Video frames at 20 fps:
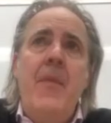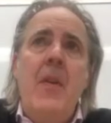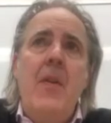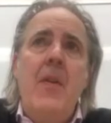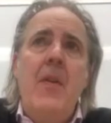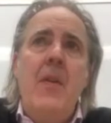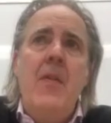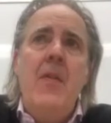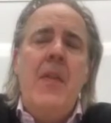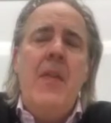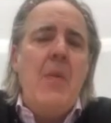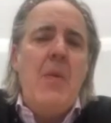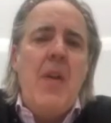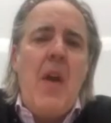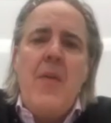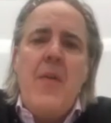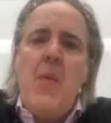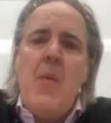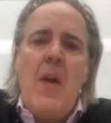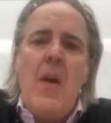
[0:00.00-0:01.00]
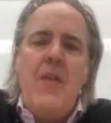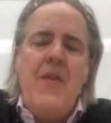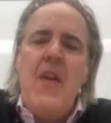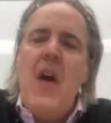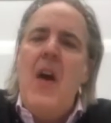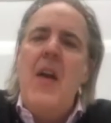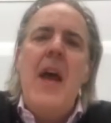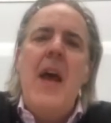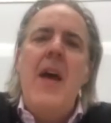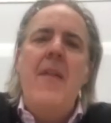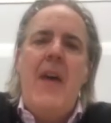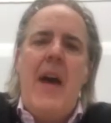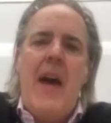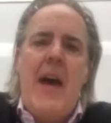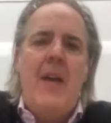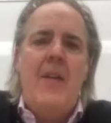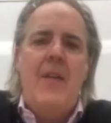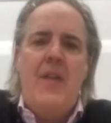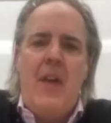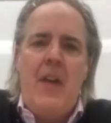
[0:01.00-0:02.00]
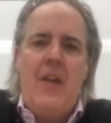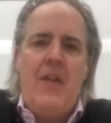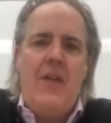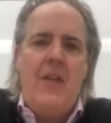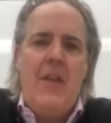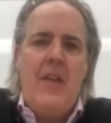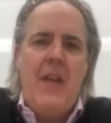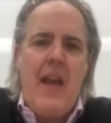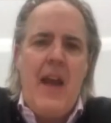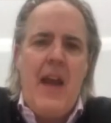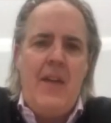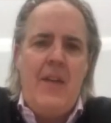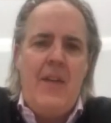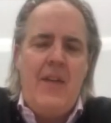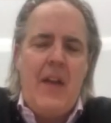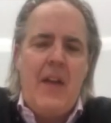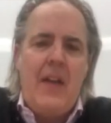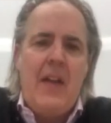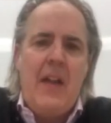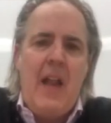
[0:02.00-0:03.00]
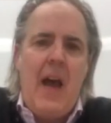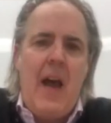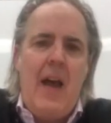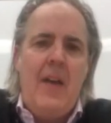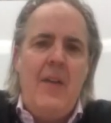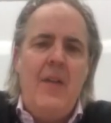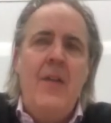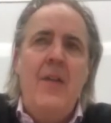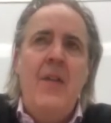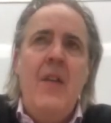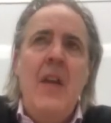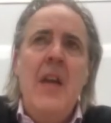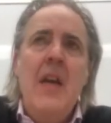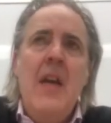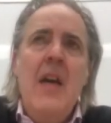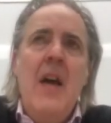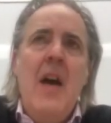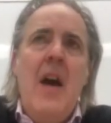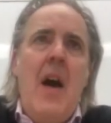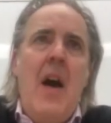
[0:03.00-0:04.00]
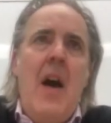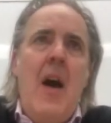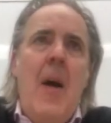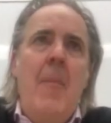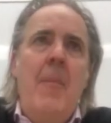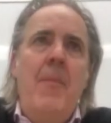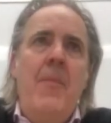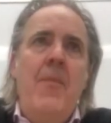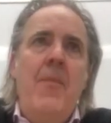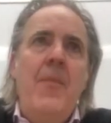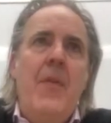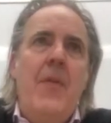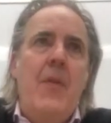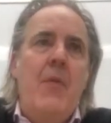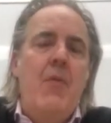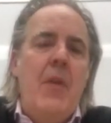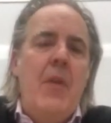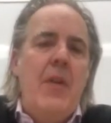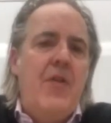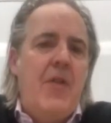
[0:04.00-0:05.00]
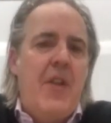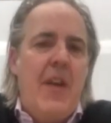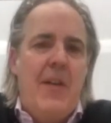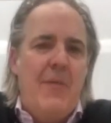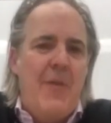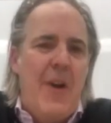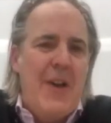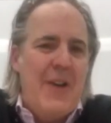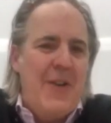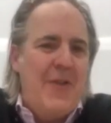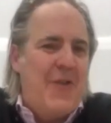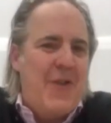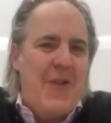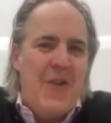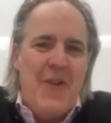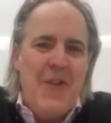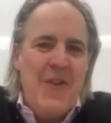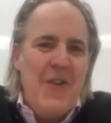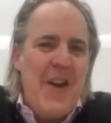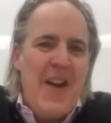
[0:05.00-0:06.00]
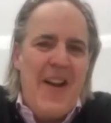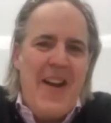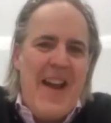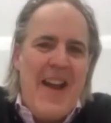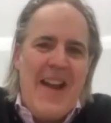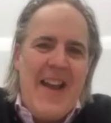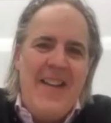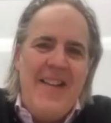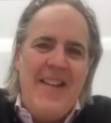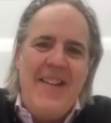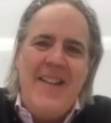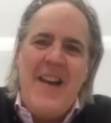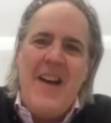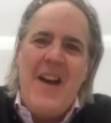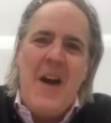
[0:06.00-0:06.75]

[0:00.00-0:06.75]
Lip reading: they would otherwise not have access to the asset class. The rich get richer, and